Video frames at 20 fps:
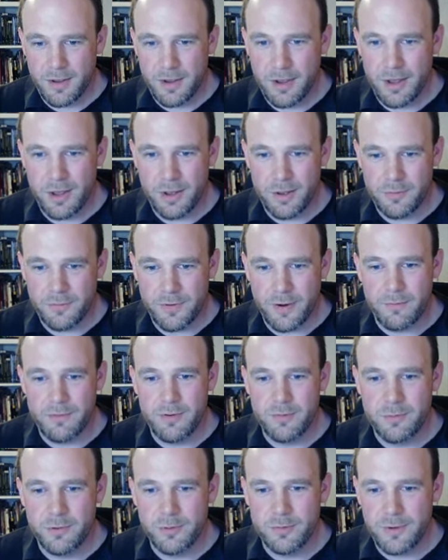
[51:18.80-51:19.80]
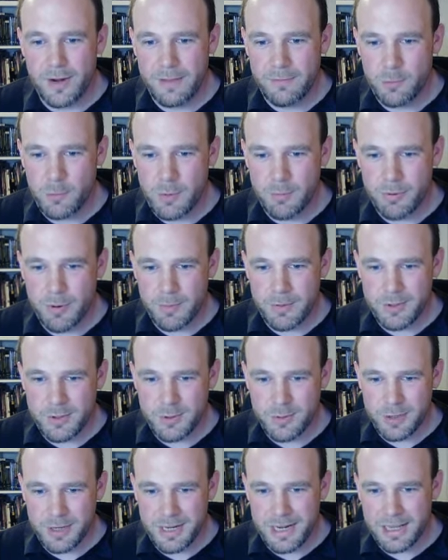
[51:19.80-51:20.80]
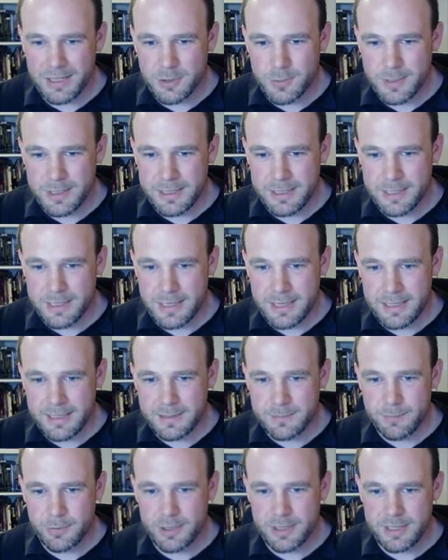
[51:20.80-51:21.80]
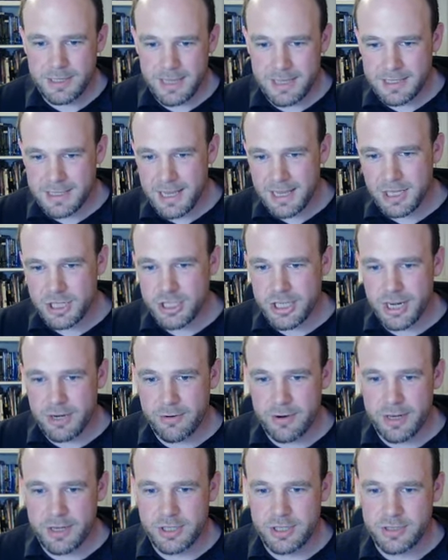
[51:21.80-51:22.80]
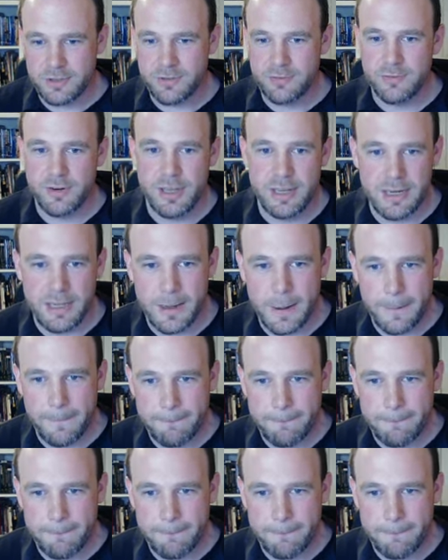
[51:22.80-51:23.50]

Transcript: at a very rough level. We're probably talking like 20 years, but it, it's like a generation really.